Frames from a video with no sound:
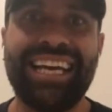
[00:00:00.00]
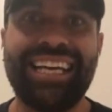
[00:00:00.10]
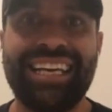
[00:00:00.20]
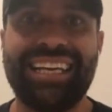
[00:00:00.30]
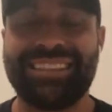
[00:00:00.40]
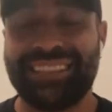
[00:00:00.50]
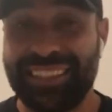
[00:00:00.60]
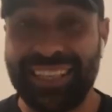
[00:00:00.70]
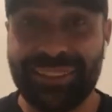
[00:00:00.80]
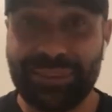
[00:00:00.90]
Yeah.
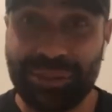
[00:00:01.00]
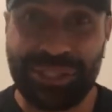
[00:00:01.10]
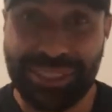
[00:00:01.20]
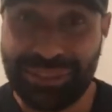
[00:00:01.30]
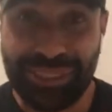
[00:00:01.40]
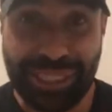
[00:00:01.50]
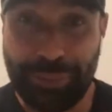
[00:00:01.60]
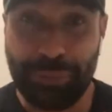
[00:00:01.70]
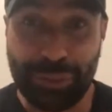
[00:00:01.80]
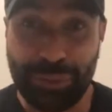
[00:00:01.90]
See, that's the sort of shit I fuck
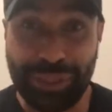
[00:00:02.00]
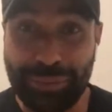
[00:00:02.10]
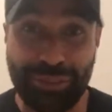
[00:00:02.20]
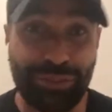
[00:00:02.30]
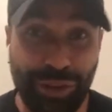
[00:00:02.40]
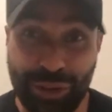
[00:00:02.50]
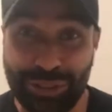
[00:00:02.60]
up on when I'm at